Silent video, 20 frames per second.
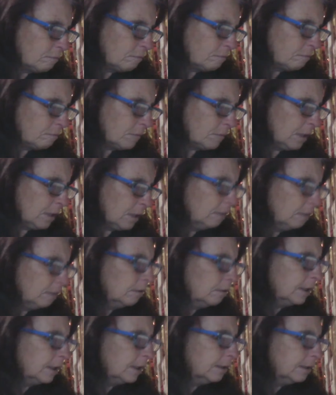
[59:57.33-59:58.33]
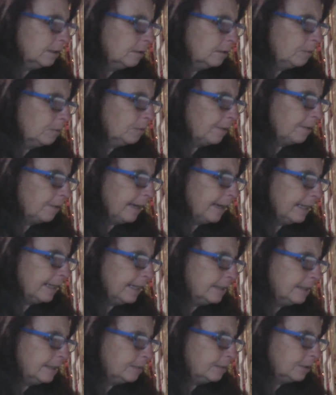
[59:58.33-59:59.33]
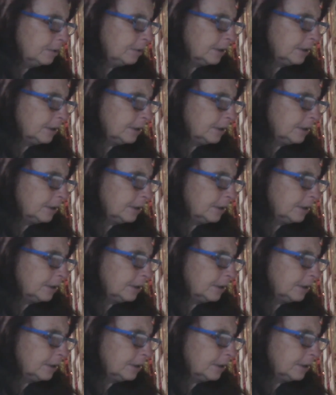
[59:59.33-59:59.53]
No, I don't know what that is. What's